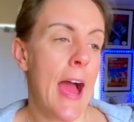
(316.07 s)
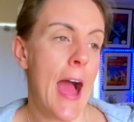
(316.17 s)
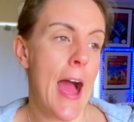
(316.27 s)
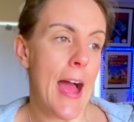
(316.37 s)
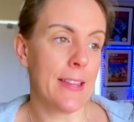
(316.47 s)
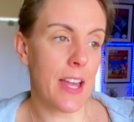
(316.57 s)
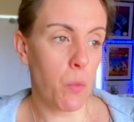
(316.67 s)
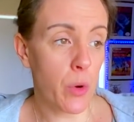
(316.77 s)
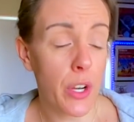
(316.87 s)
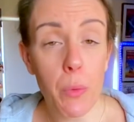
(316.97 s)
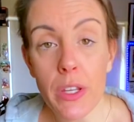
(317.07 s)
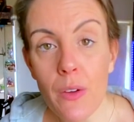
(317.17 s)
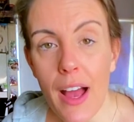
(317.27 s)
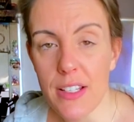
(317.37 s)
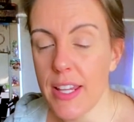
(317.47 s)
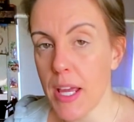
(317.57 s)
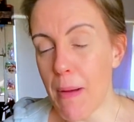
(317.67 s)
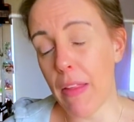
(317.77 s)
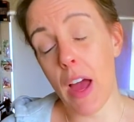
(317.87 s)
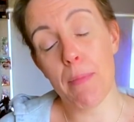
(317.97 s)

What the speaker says: And I want to know what you guys think about that,